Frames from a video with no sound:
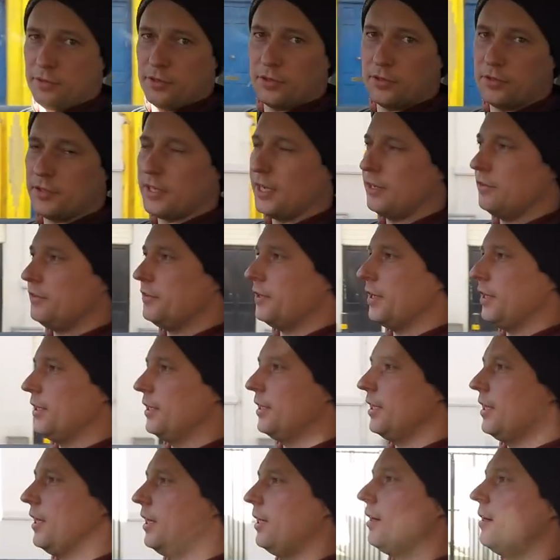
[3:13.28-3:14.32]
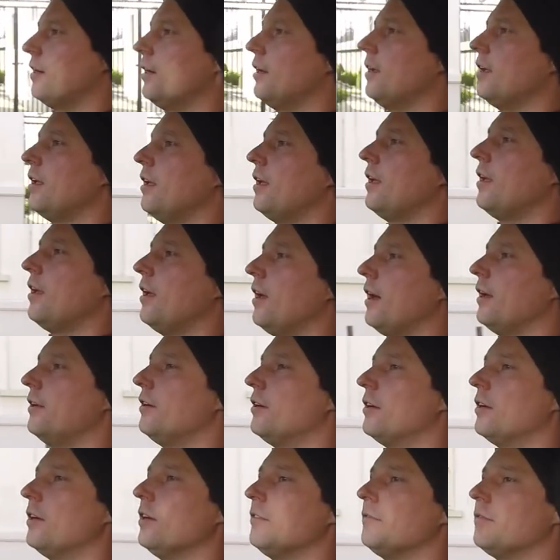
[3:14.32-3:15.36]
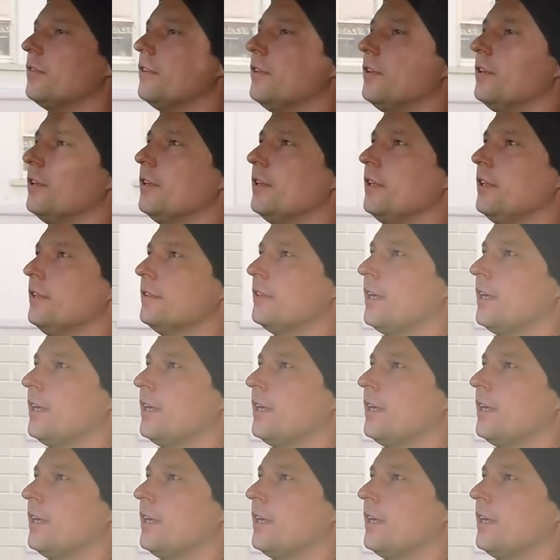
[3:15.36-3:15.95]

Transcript: just outside Cahir, and Urlingford